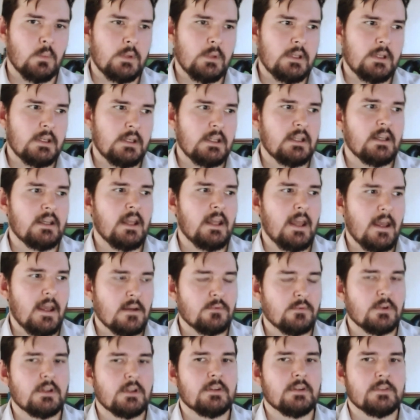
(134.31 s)
We need
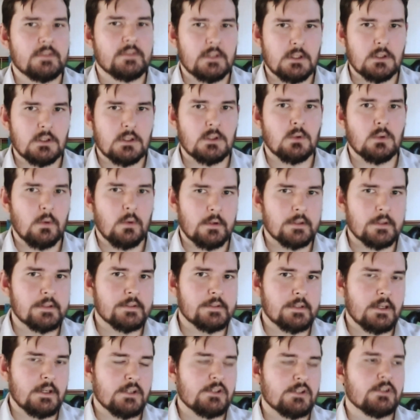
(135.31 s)
every single
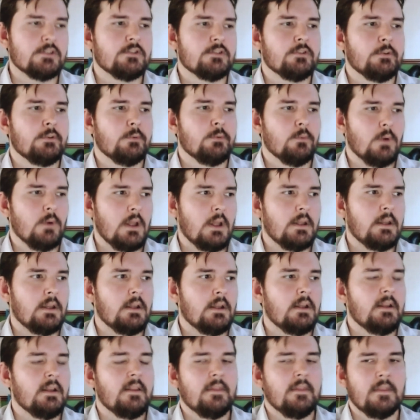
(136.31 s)
organization to
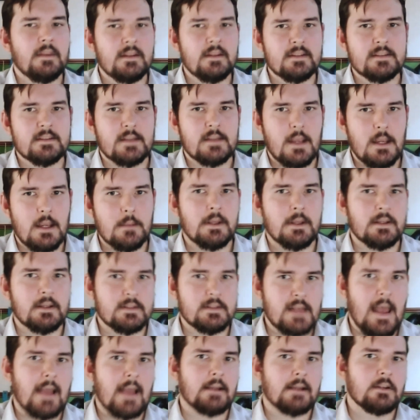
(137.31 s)
run the same
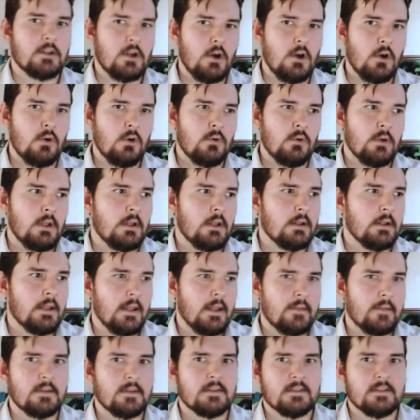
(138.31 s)
exact code and
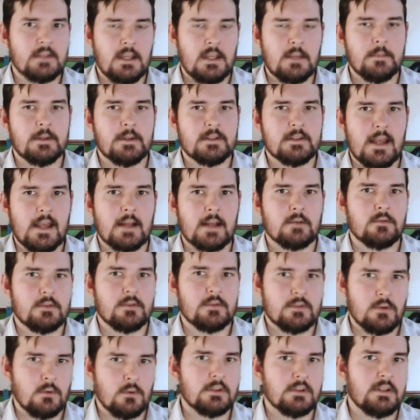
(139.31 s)
get the same exact
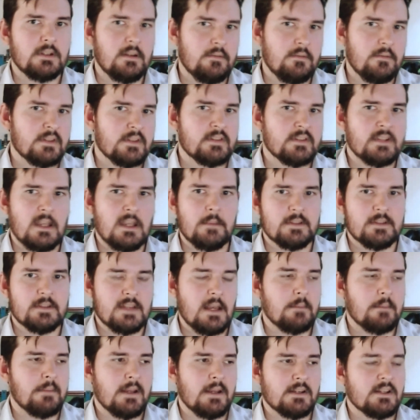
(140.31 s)
result, given the same
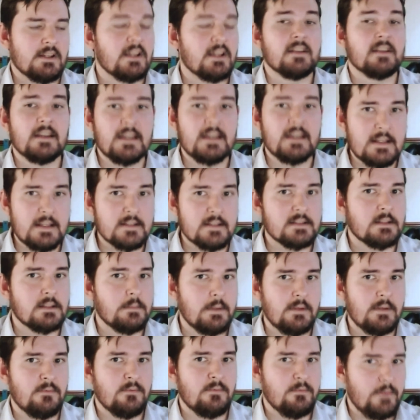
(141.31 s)
exact patient. It needs to
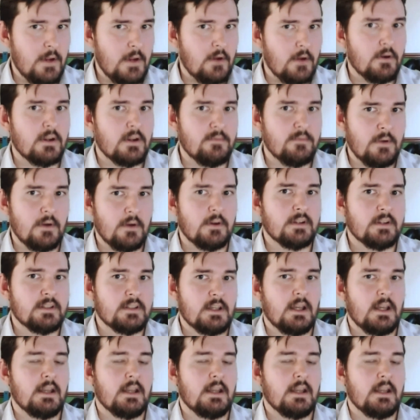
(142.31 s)
be very, very